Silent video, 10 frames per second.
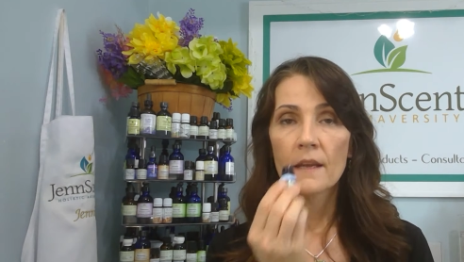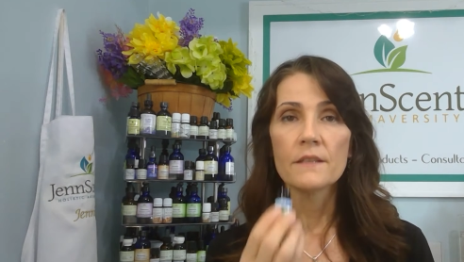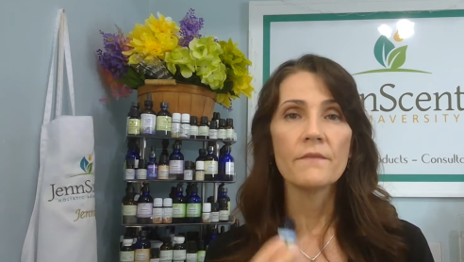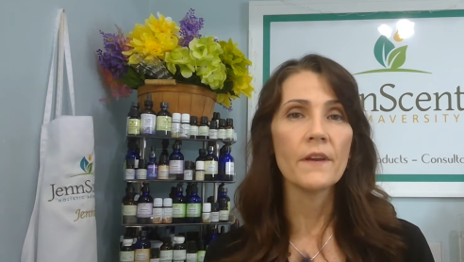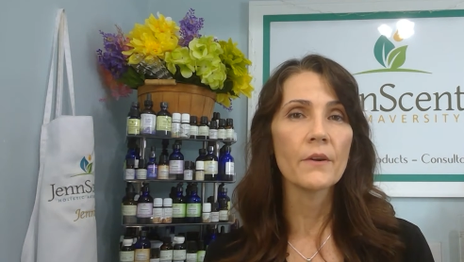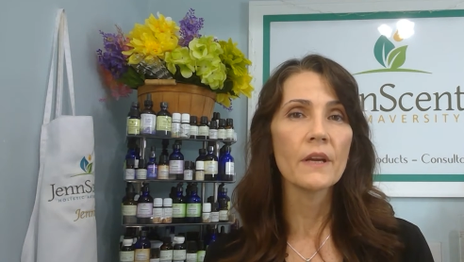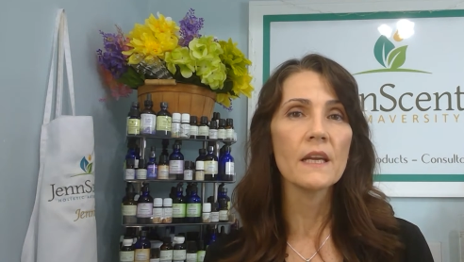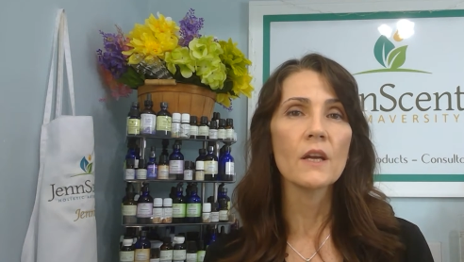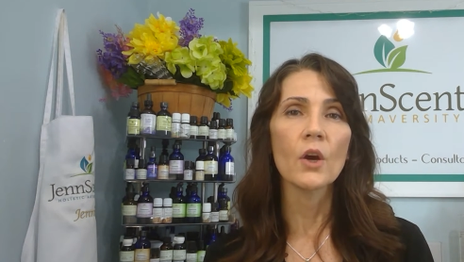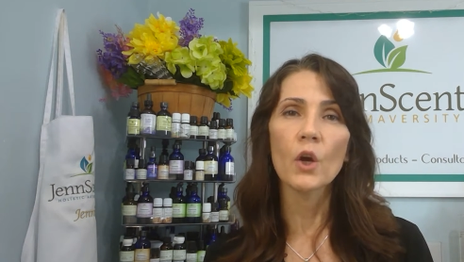It's
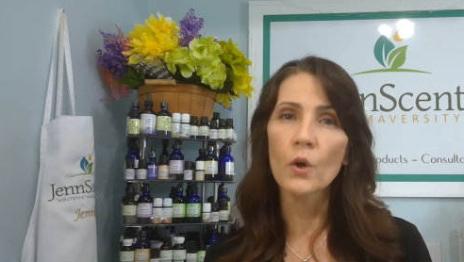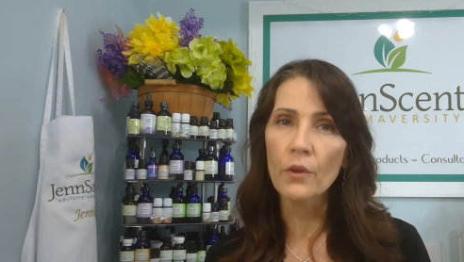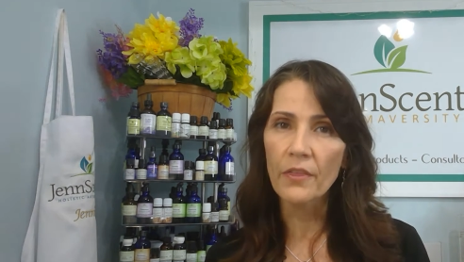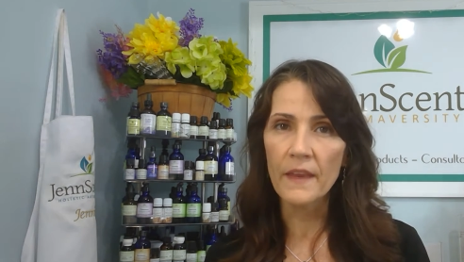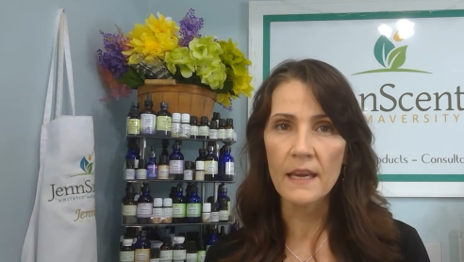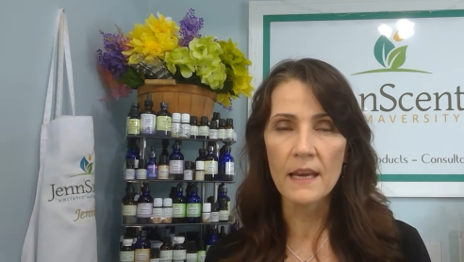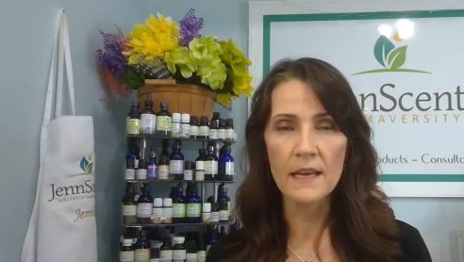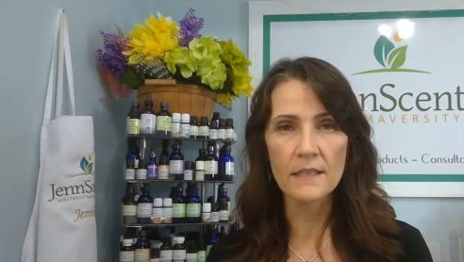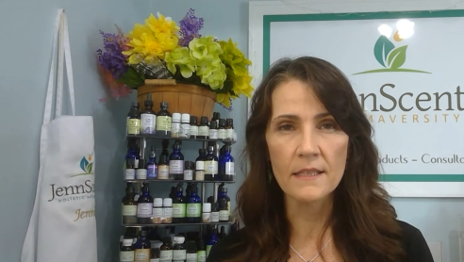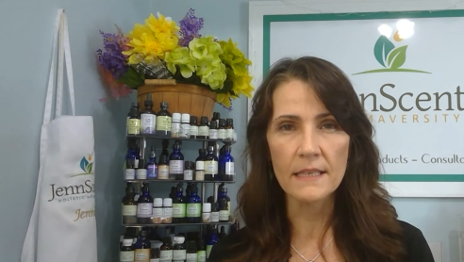very earthy,
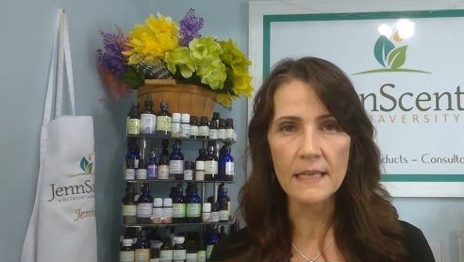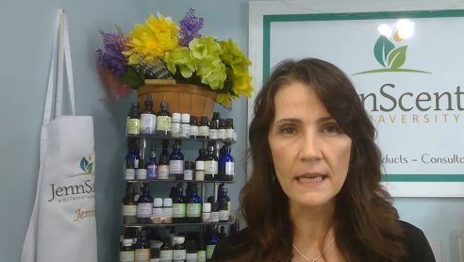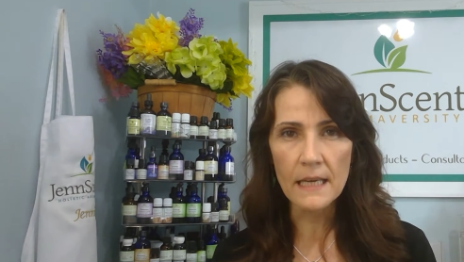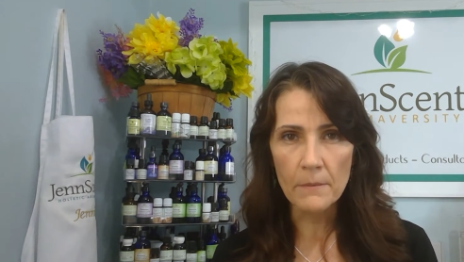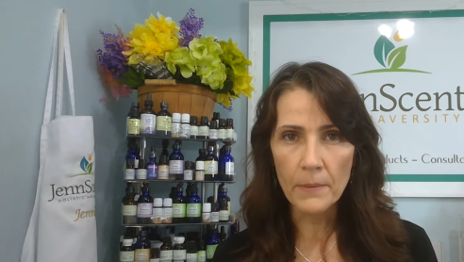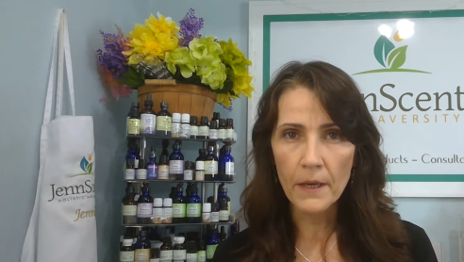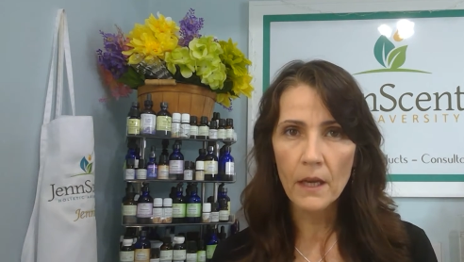it's deep.